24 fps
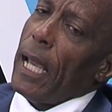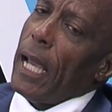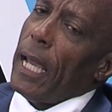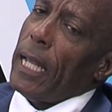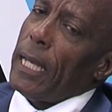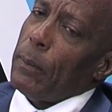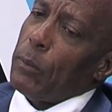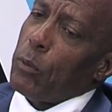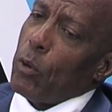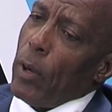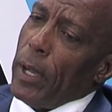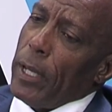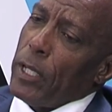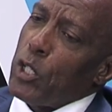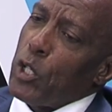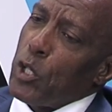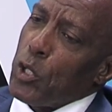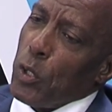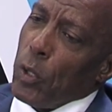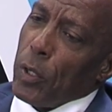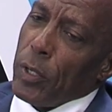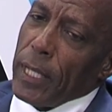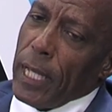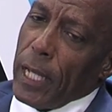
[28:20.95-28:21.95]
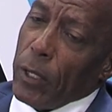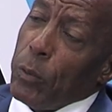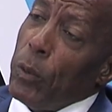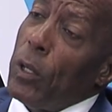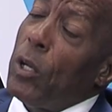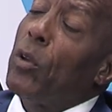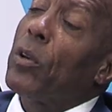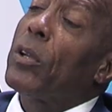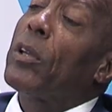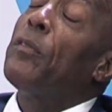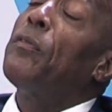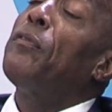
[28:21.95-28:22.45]
and I'm quite sure that we
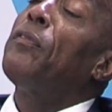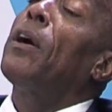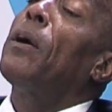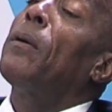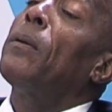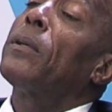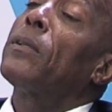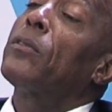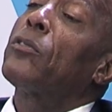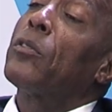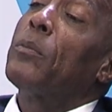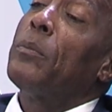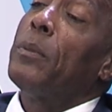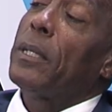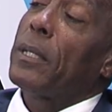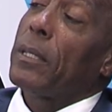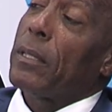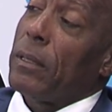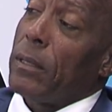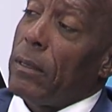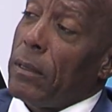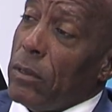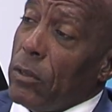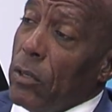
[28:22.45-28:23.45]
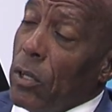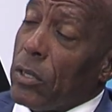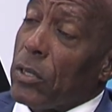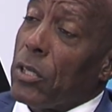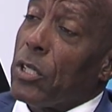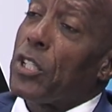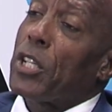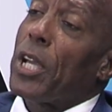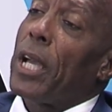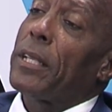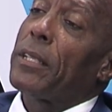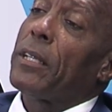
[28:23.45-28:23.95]
are looking forward to meet
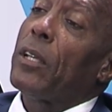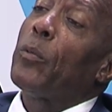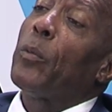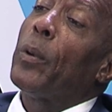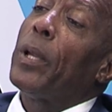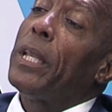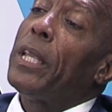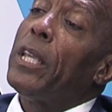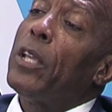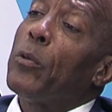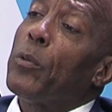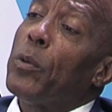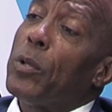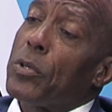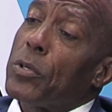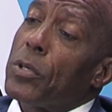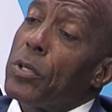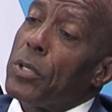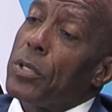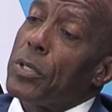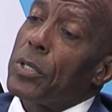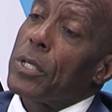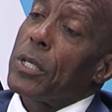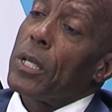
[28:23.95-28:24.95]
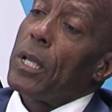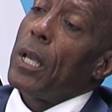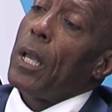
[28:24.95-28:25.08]
Dr. Chaitan when he returns.